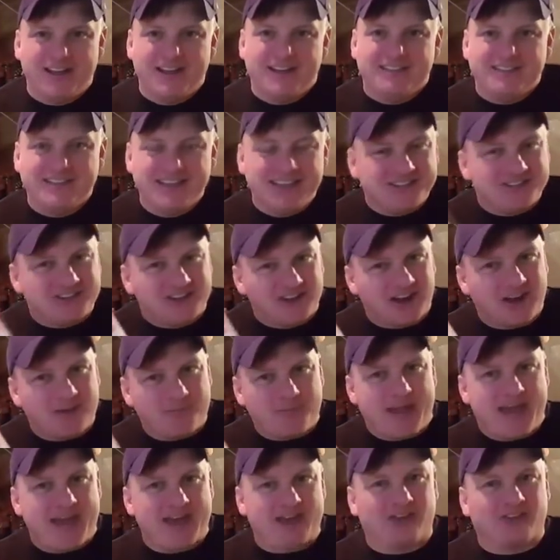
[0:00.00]
These are not
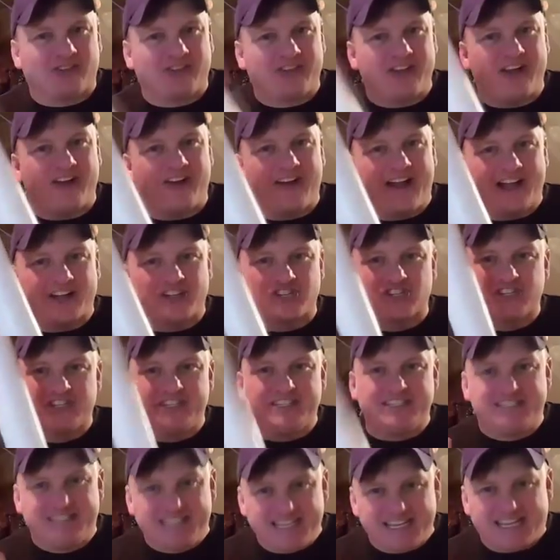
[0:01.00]
panels, they are actually
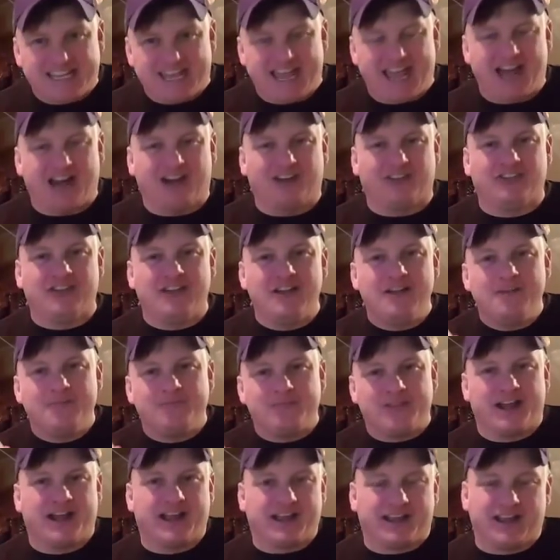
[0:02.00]
decals
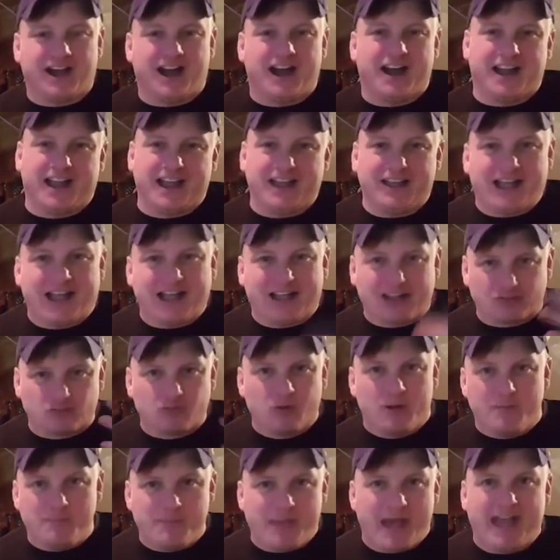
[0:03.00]
that I got. I, I
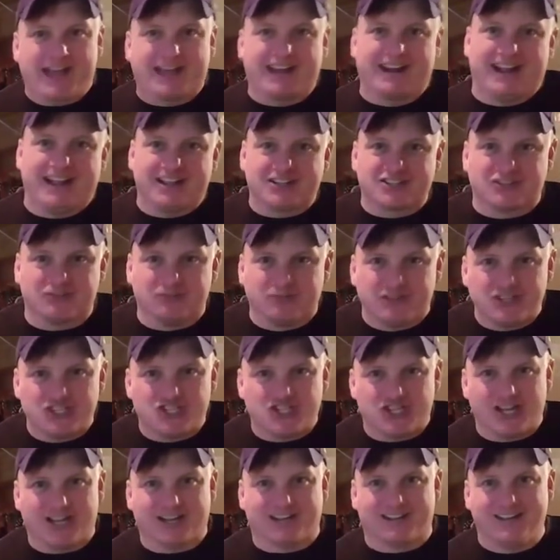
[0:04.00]
went back and I actually
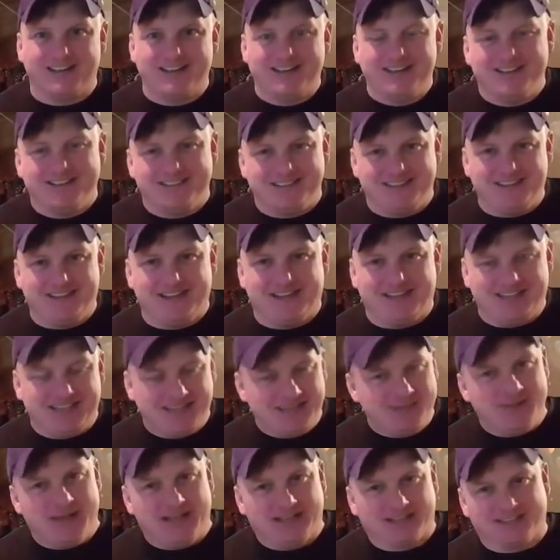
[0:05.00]
rechecked the uh,
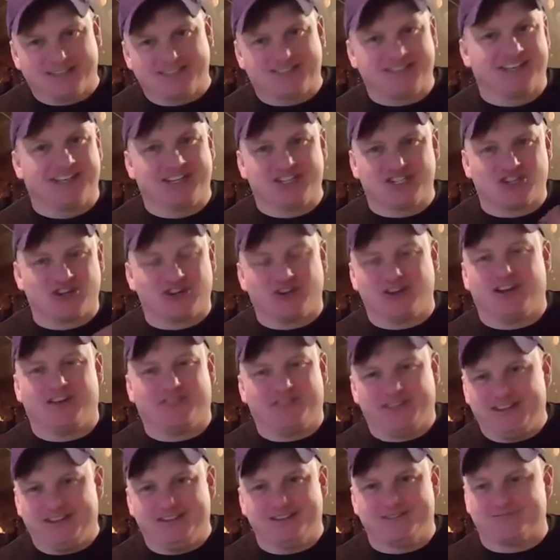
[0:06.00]
eBay listing, and sure enough,
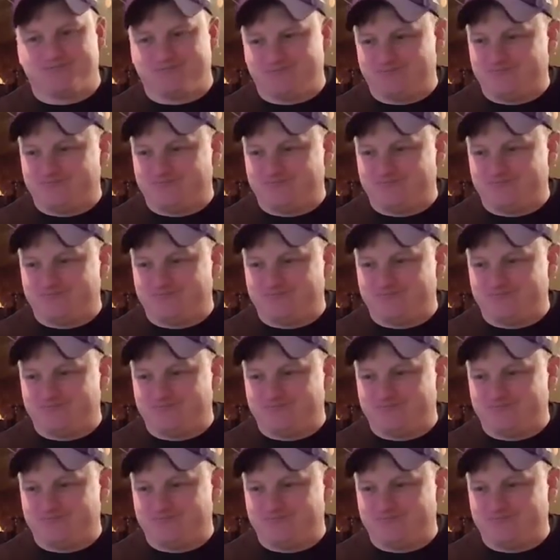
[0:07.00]
it is